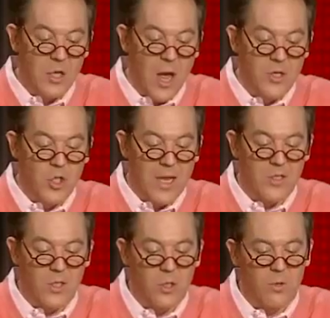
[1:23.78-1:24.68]
Uh,
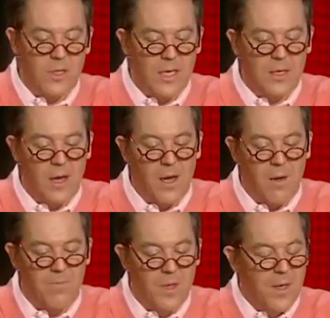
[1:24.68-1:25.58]
Jesse, do you think
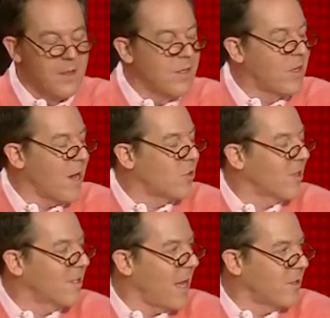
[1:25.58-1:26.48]
um, these guys are going
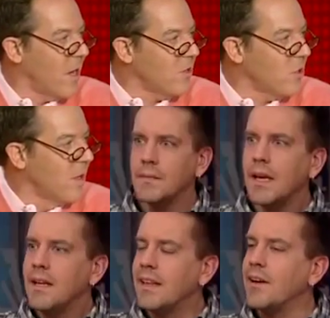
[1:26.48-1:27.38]
to stay in touch?
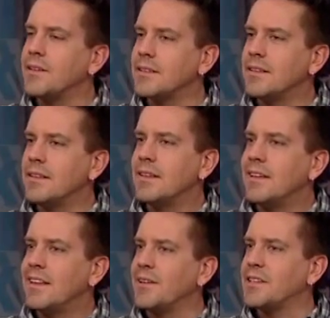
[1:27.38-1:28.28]
They, they, they also, bonded.
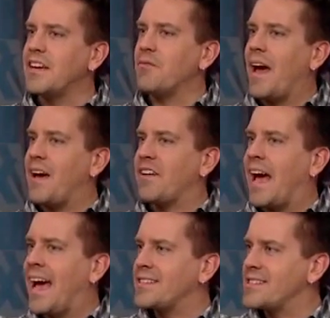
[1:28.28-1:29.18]
They also gave him half a
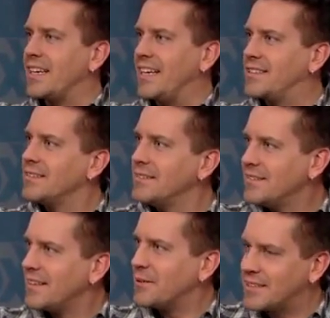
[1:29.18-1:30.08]
hat to eat.
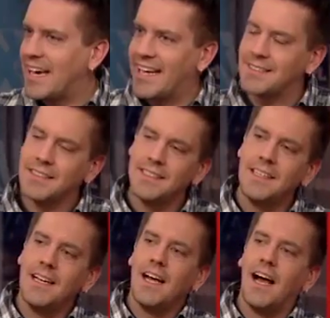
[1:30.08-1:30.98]

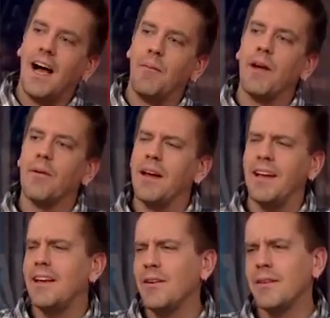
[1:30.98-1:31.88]
uh, by the
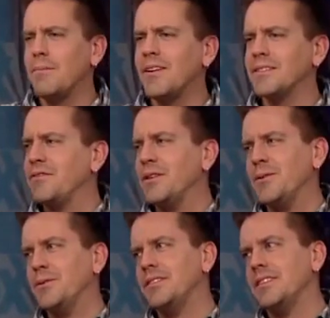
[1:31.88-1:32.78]
way, you know the
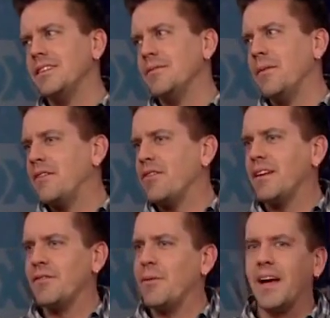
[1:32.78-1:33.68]
you to make fun
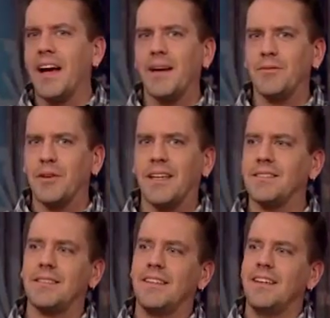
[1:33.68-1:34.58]
of the way I am dressed,